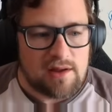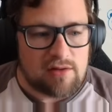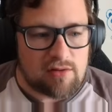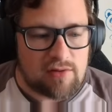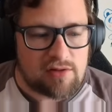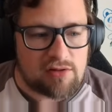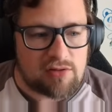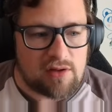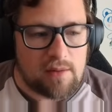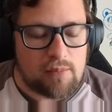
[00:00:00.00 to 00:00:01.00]
So this
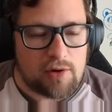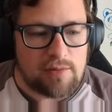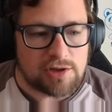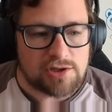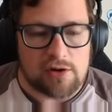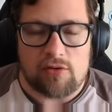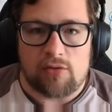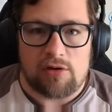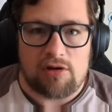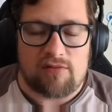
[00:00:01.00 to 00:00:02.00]
is pretty much
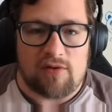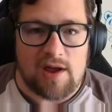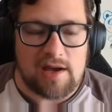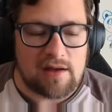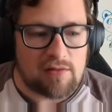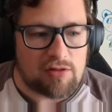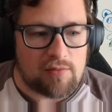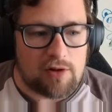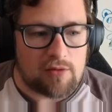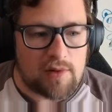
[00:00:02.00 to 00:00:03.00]
notorious for any of the
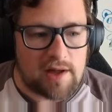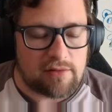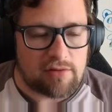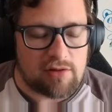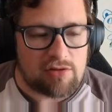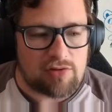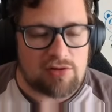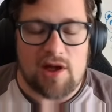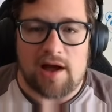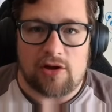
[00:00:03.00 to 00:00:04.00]
smaller models. It's just
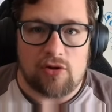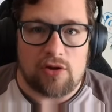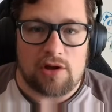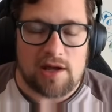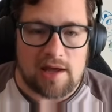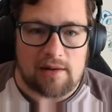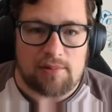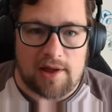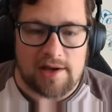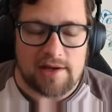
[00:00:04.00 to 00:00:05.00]
not good at
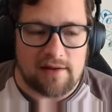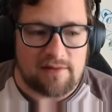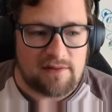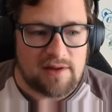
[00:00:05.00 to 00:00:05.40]
apply diff.